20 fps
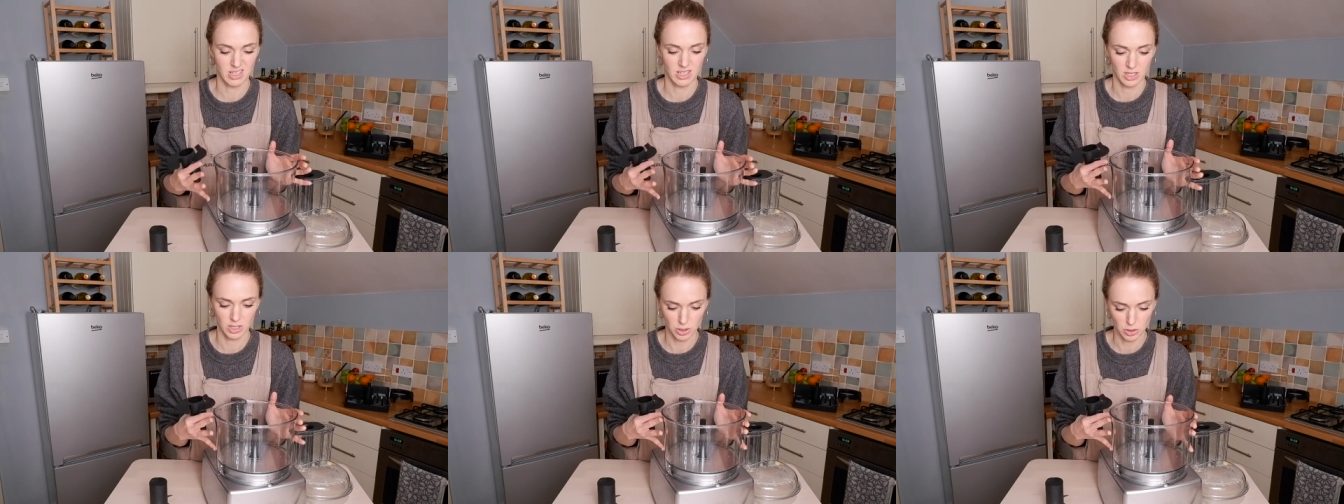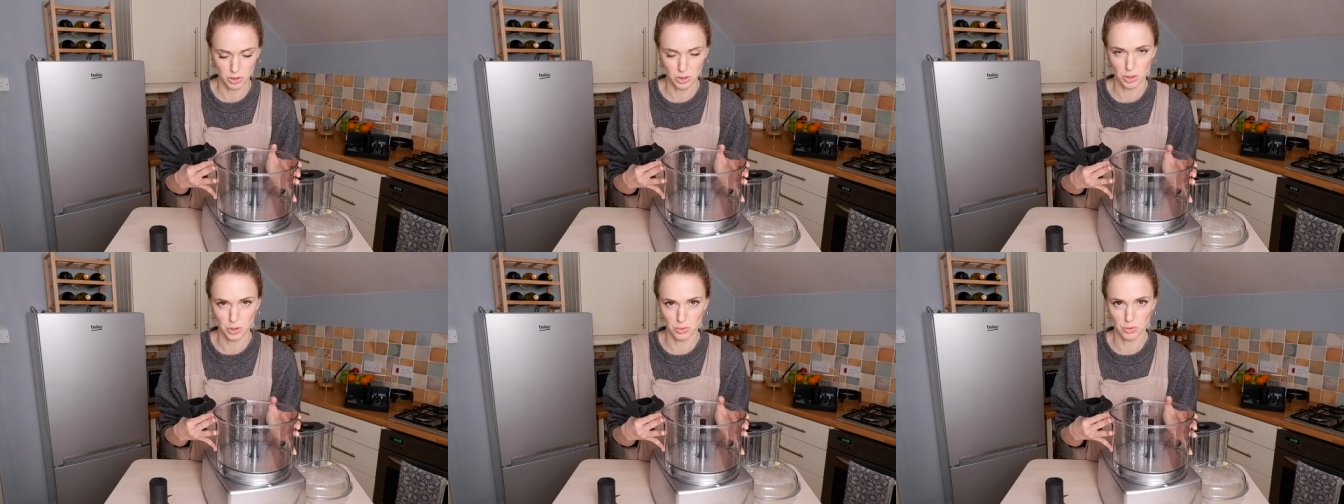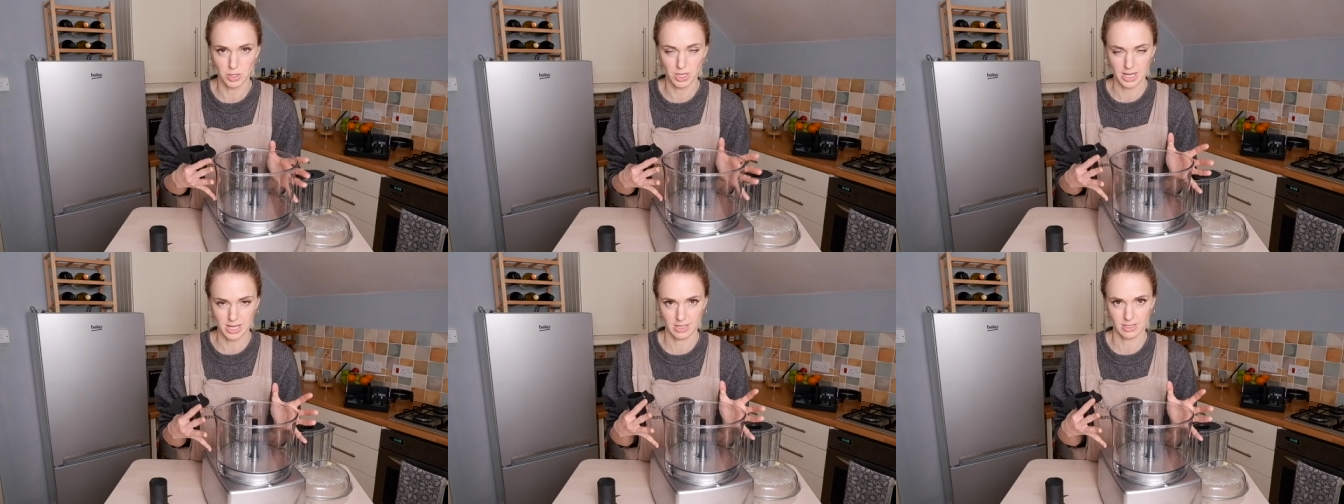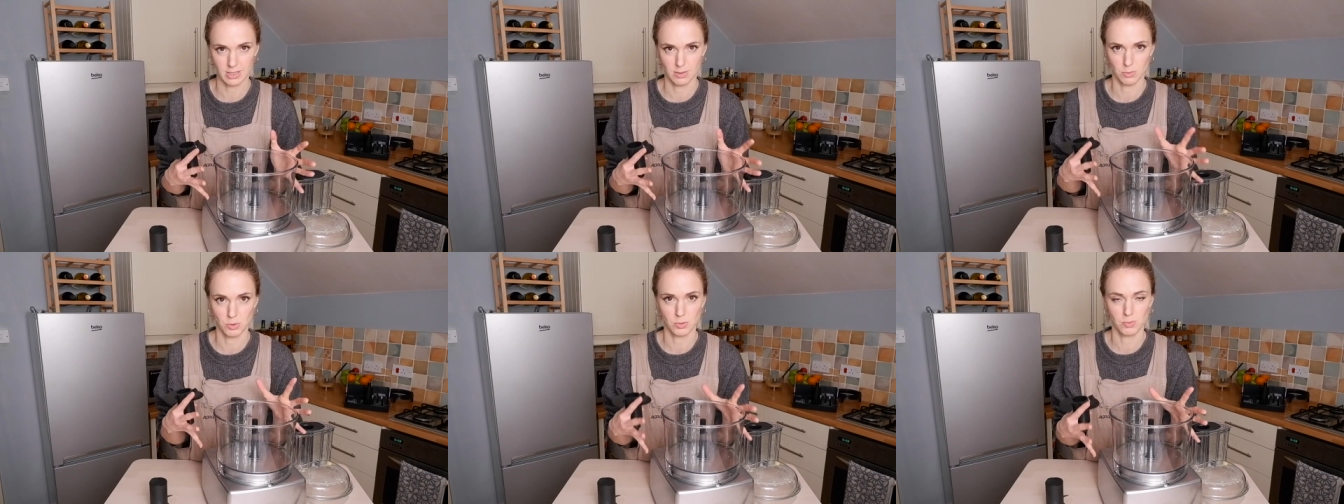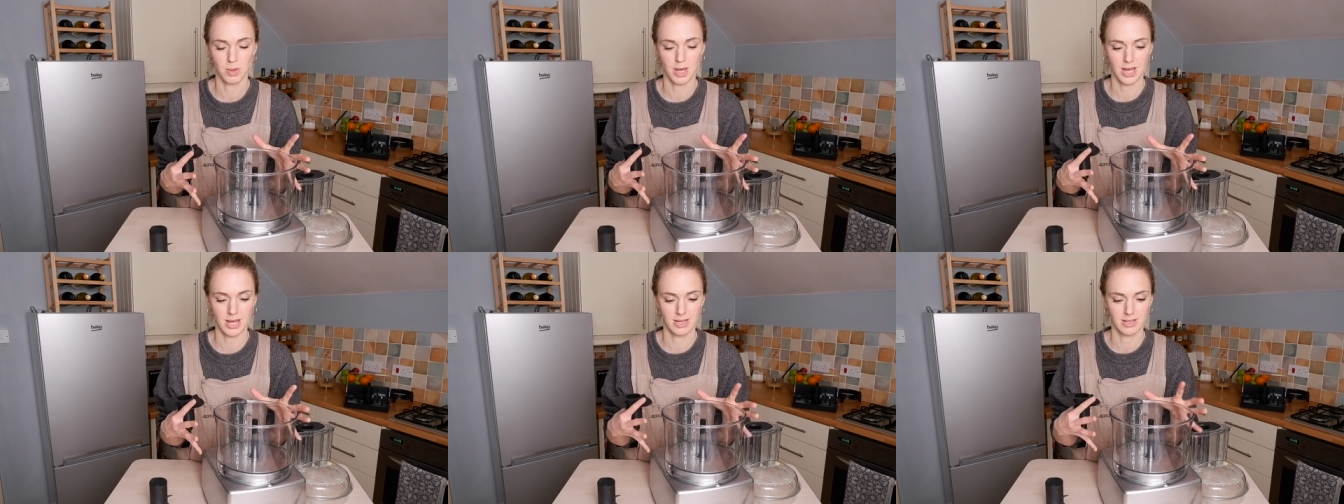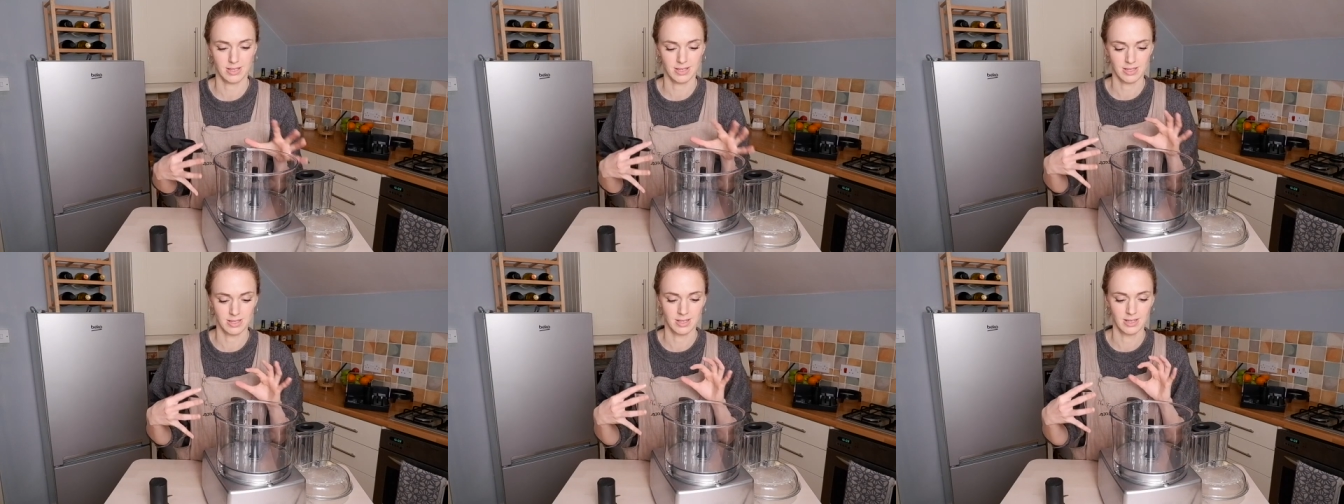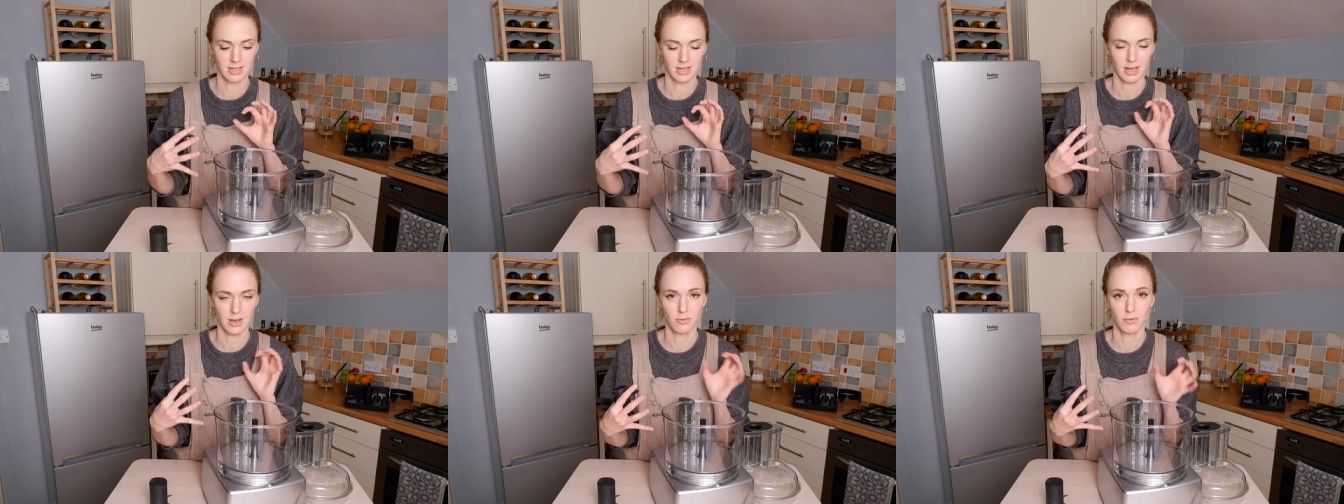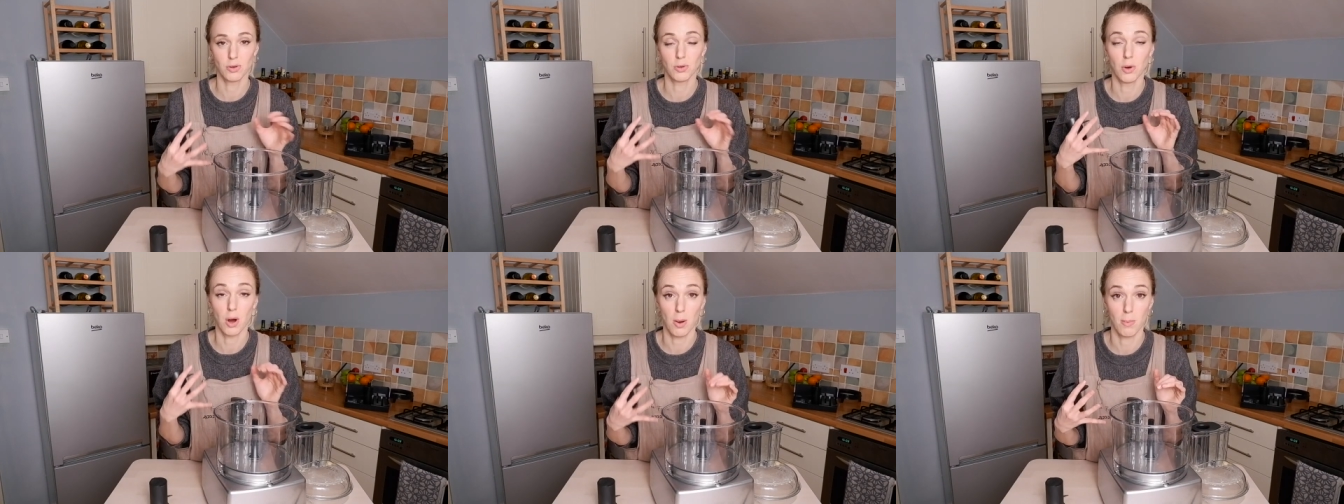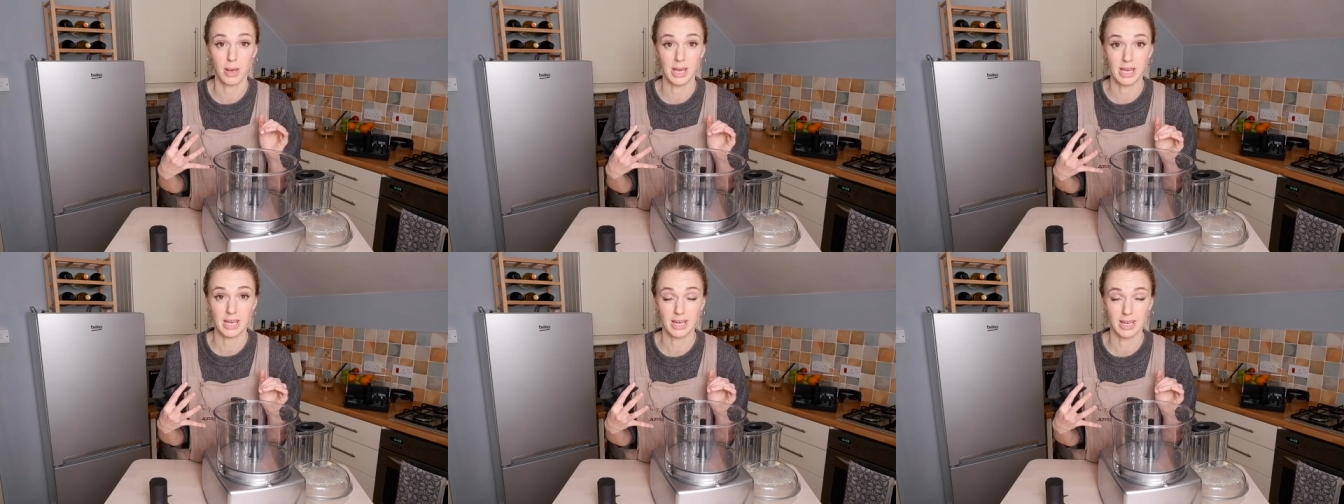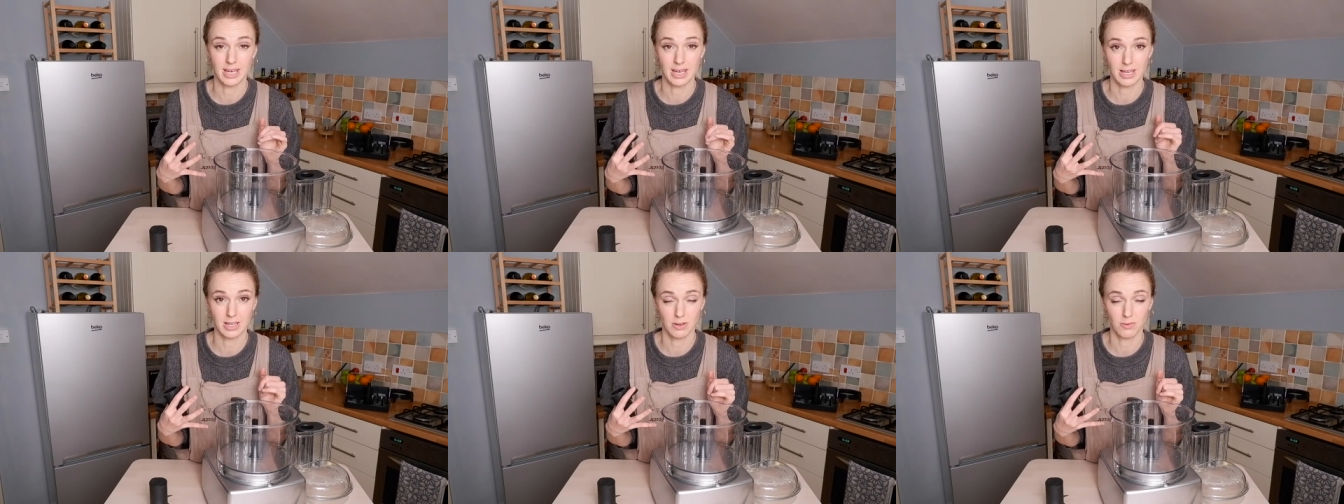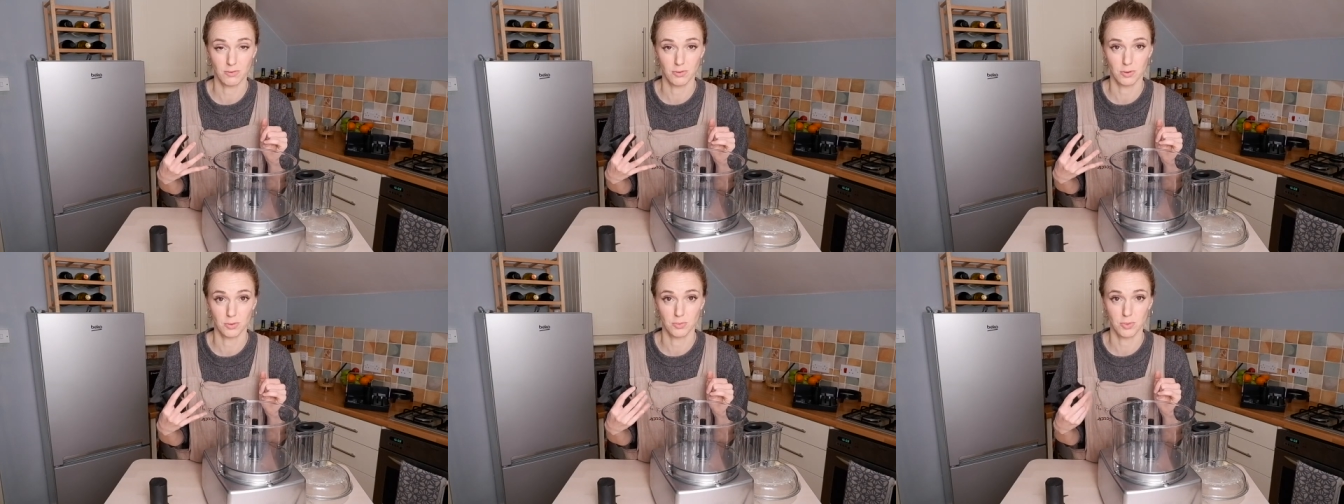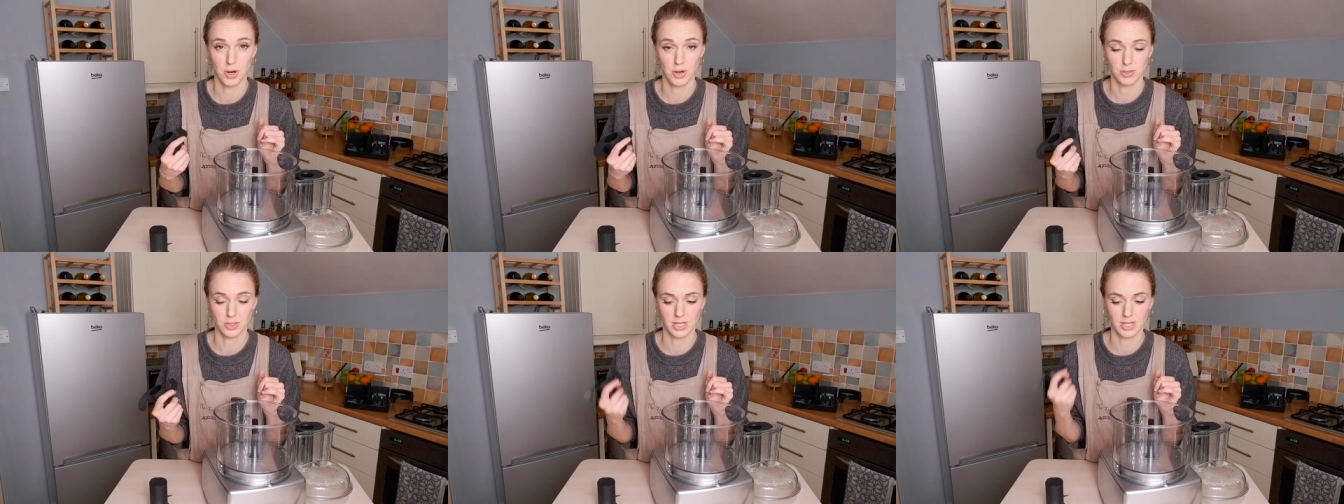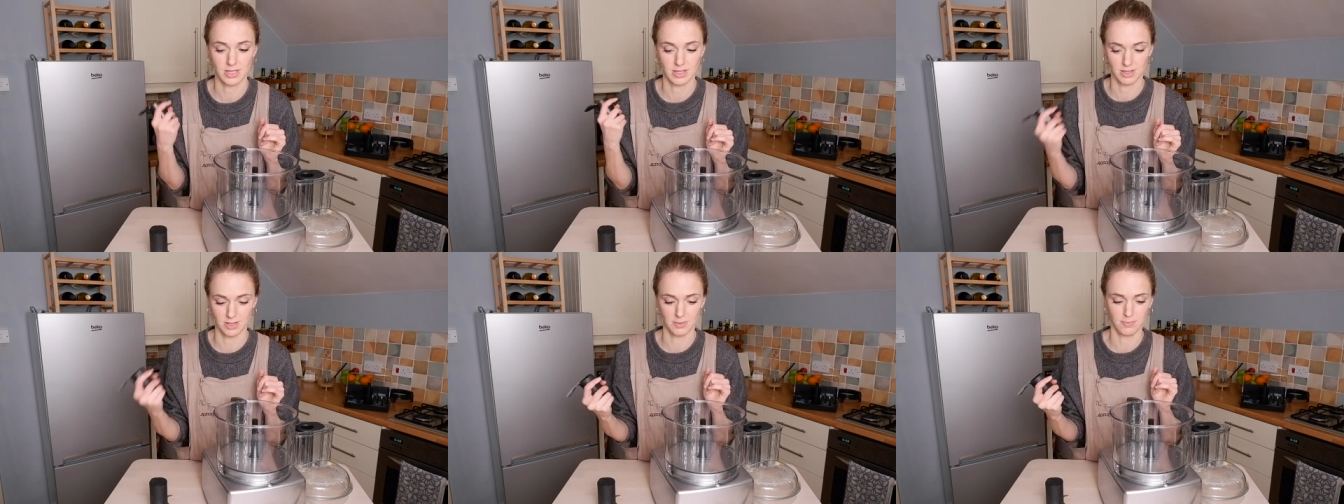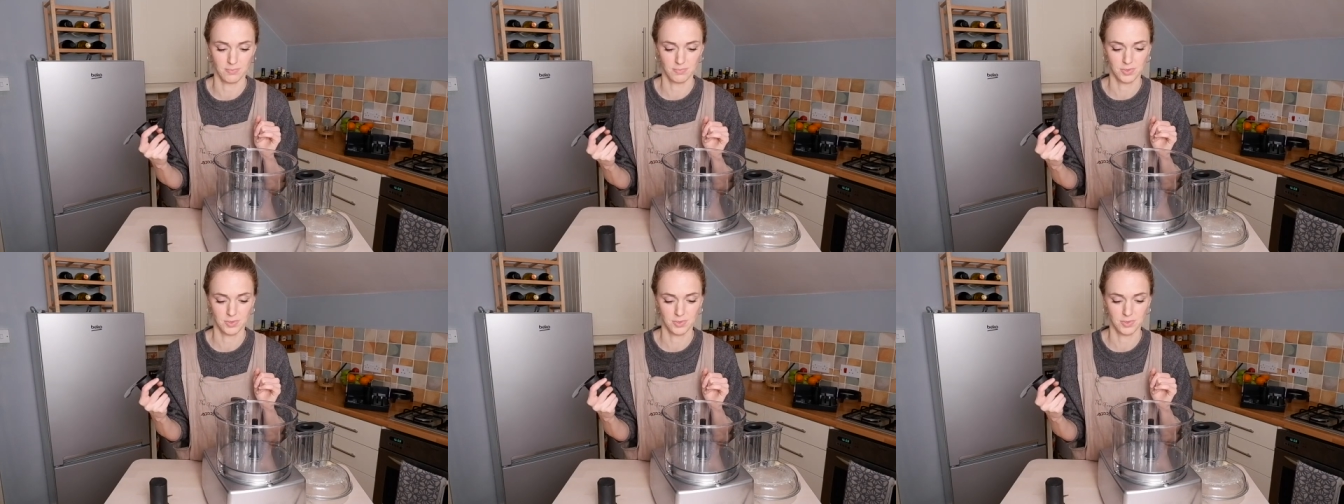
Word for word: you do need some space if you are making it in a food processor.